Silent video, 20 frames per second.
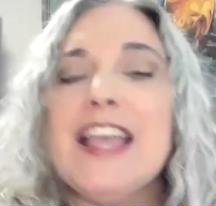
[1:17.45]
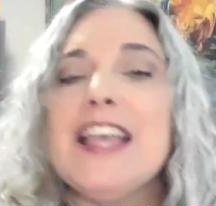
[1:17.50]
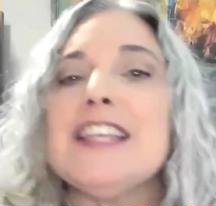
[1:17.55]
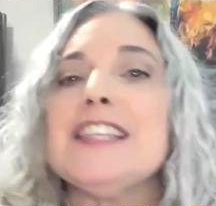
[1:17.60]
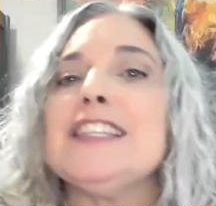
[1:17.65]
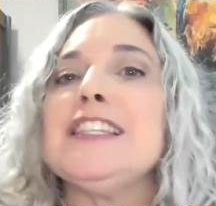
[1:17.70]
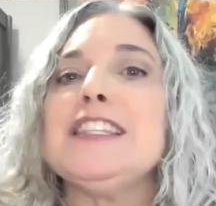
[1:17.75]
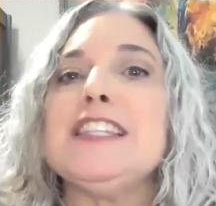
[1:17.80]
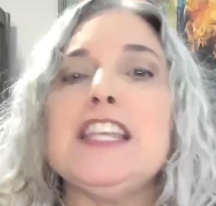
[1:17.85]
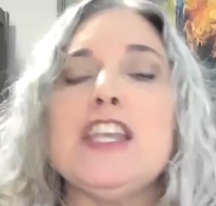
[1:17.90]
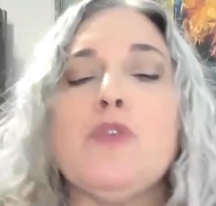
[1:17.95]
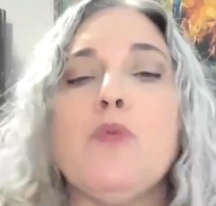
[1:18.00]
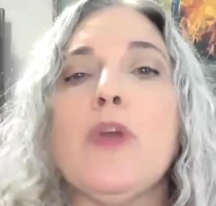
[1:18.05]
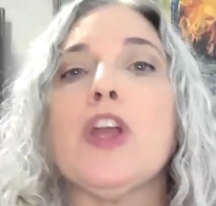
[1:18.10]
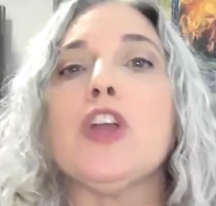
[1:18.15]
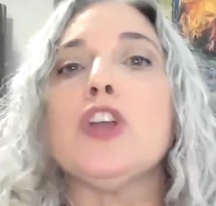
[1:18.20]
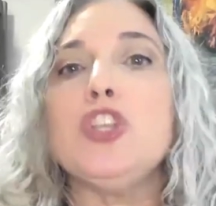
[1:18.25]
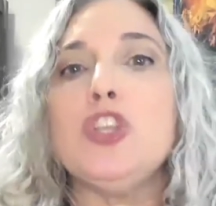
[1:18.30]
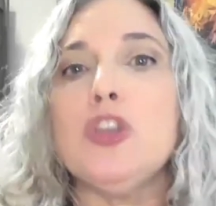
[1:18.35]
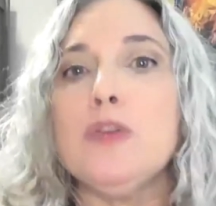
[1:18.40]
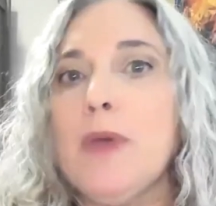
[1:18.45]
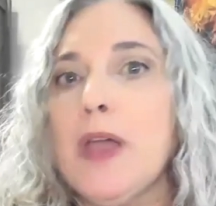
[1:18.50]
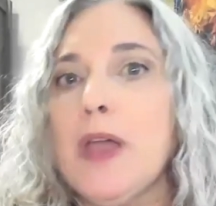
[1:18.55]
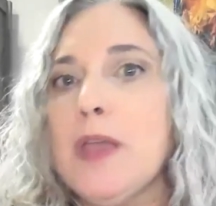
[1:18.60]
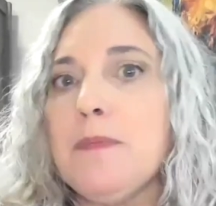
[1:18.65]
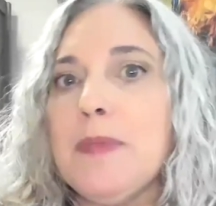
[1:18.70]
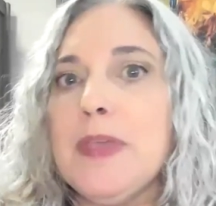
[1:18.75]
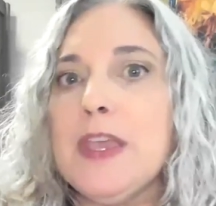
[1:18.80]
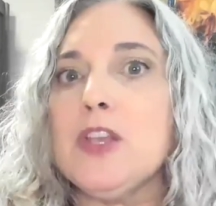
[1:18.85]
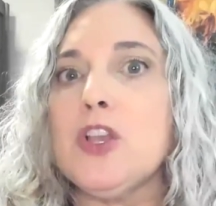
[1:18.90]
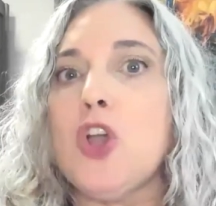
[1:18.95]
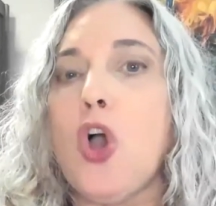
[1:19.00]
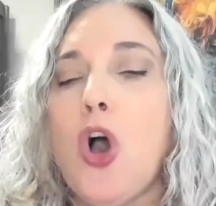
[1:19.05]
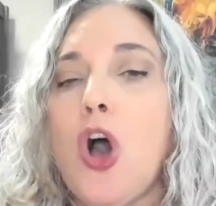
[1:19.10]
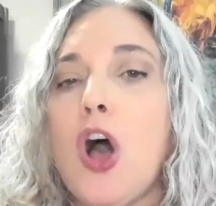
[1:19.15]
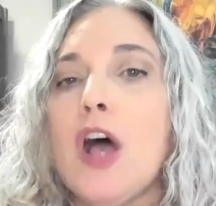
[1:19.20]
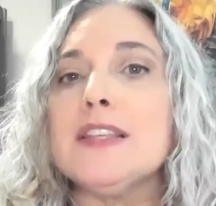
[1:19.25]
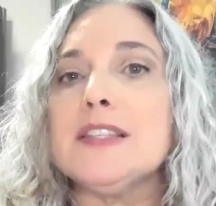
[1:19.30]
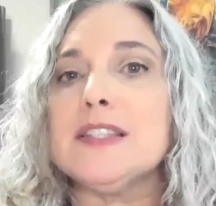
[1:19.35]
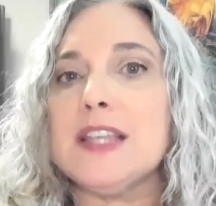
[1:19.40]
see where you might be
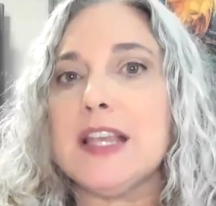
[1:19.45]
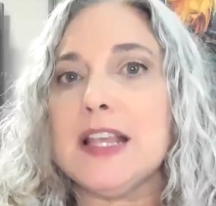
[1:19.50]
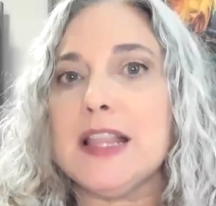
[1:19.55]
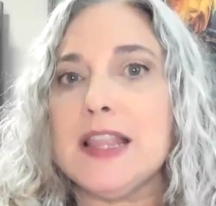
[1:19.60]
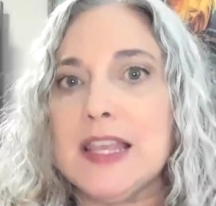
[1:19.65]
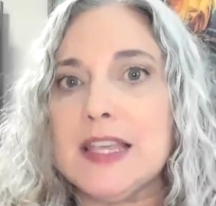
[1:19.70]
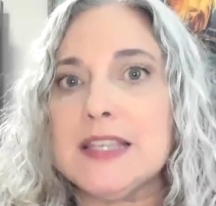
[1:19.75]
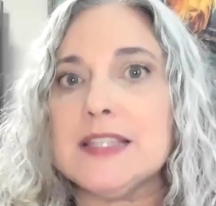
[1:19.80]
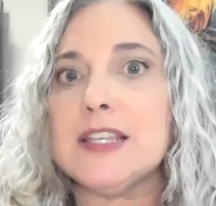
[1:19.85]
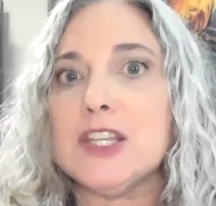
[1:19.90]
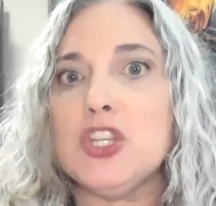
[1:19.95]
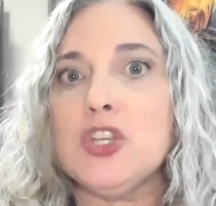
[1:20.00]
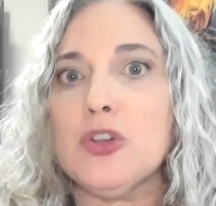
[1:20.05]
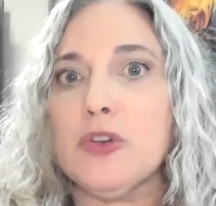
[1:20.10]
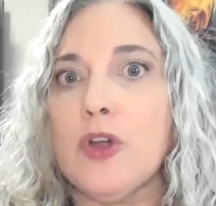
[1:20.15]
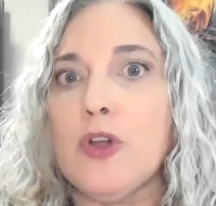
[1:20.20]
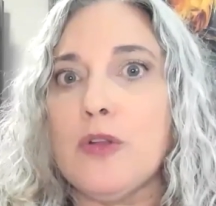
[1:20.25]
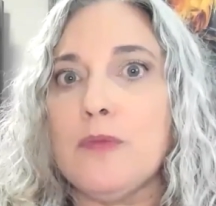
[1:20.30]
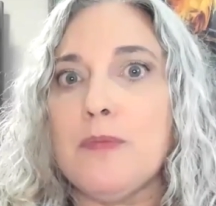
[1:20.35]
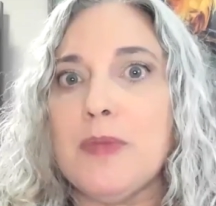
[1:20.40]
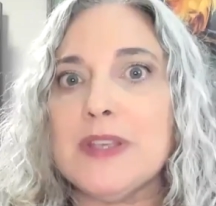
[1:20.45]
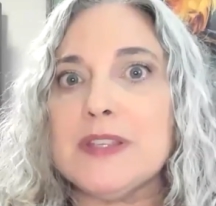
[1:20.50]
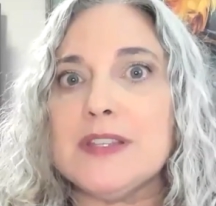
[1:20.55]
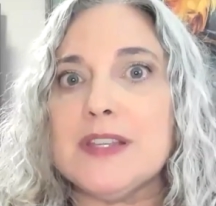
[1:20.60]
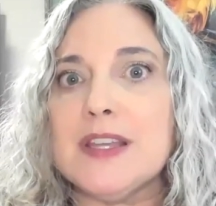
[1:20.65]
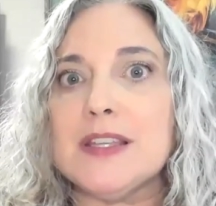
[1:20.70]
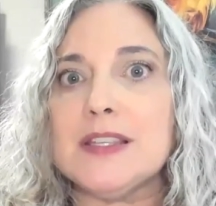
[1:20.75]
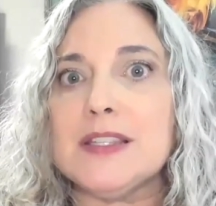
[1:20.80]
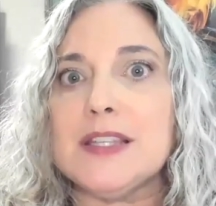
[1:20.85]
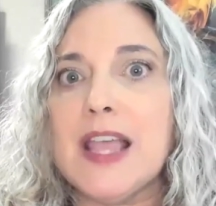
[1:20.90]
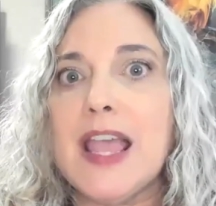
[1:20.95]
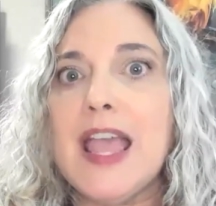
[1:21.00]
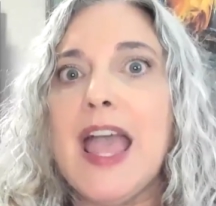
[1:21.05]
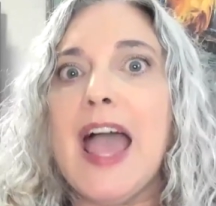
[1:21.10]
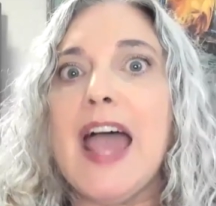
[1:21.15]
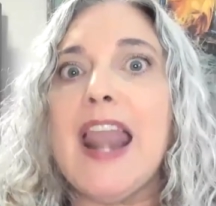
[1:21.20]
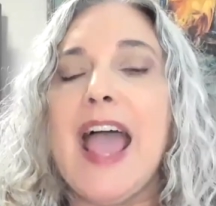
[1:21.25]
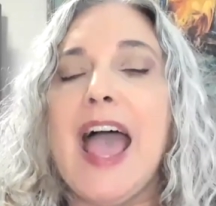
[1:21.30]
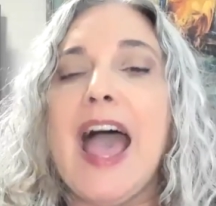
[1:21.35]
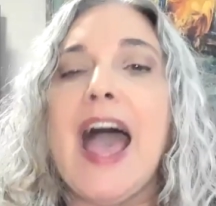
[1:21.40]
causing this in your own business
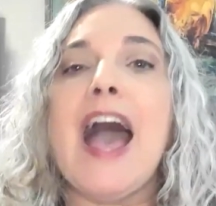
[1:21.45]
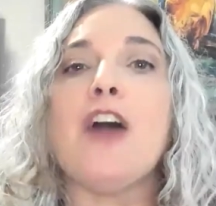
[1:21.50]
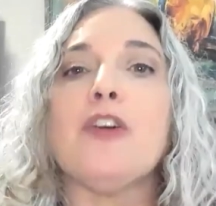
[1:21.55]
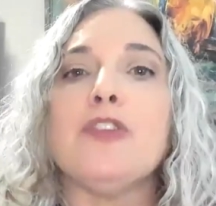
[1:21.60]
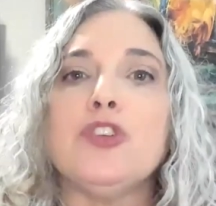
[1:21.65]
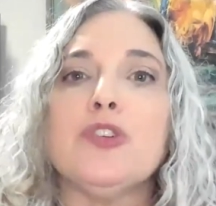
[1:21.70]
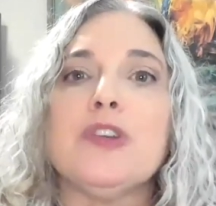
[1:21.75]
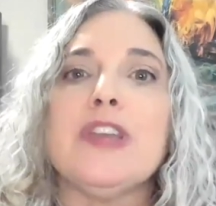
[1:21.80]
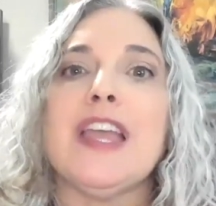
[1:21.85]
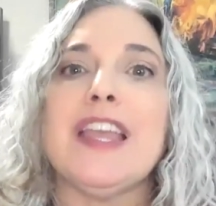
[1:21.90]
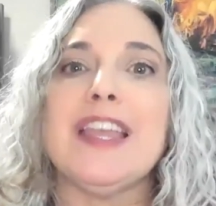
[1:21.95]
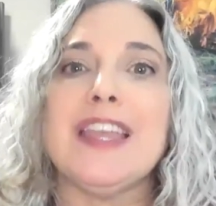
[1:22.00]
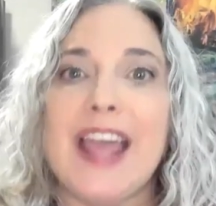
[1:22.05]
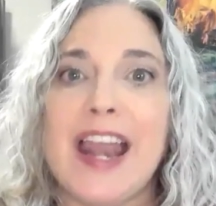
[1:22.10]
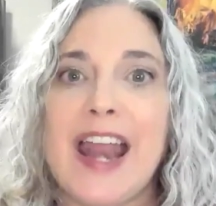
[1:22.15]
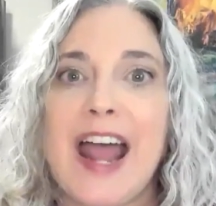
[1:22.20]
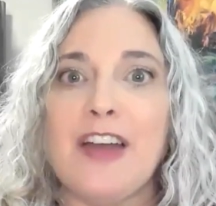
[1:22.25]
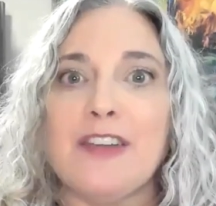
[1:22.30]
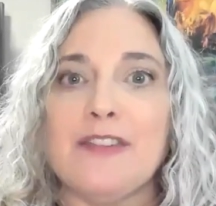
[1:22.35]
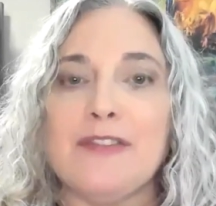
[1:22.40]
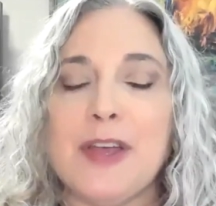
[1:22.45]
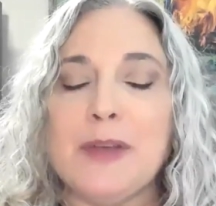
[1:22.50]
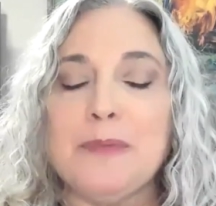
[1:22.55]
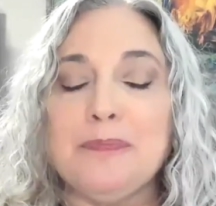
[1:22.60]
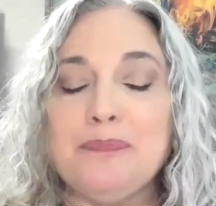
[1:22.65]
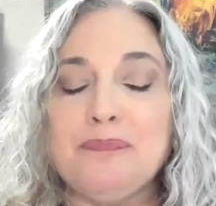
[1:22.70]
and how you can get out of it.